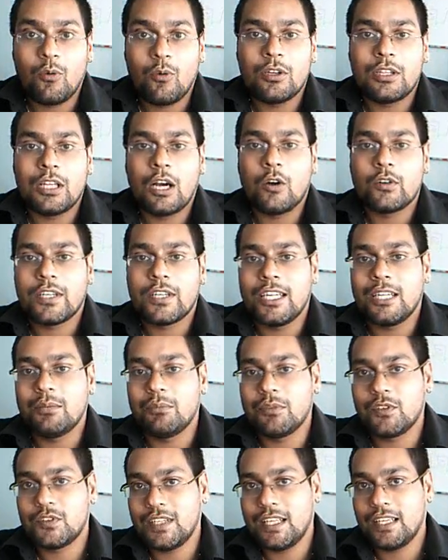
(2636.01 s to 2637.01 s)
without
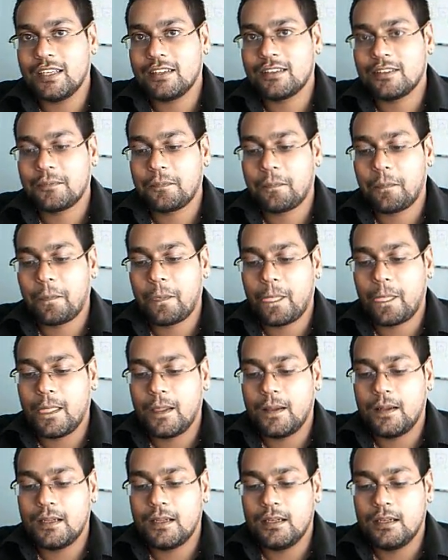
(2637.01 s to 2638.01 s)
any mistakes.
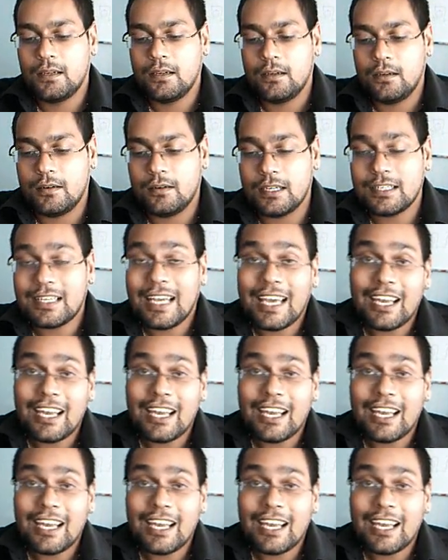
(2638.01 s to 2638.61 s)
Right?